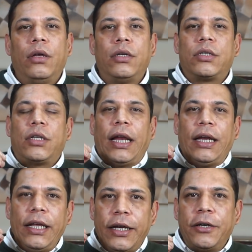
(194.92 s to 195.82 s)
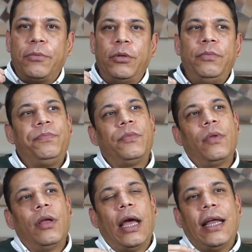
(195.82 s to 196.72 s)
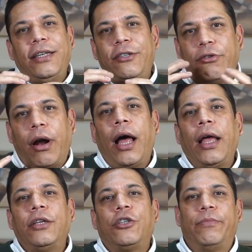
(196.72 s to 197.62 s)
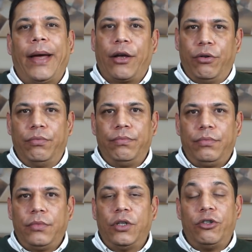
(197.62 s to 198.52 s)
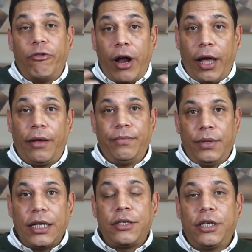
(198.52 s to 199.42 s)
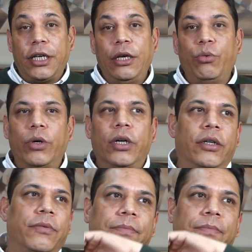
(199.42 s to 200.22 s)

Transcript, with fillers: slightly herbal and dry tobacco. Dry, that's the key word.